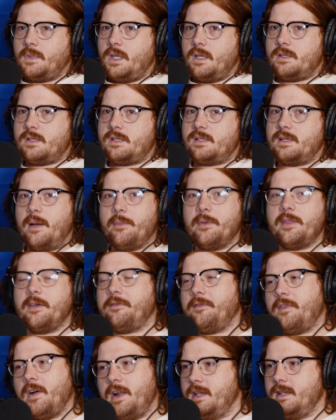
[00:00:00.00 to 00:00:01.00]
Some of the
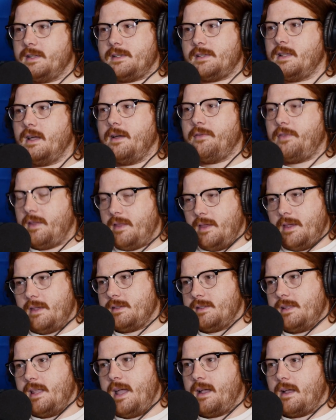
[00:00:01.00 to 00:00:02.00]
funniest stuff I think is
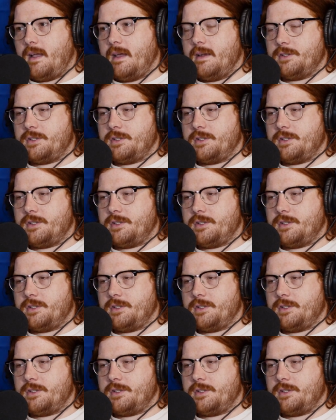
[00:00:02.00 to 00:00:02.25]
that kind of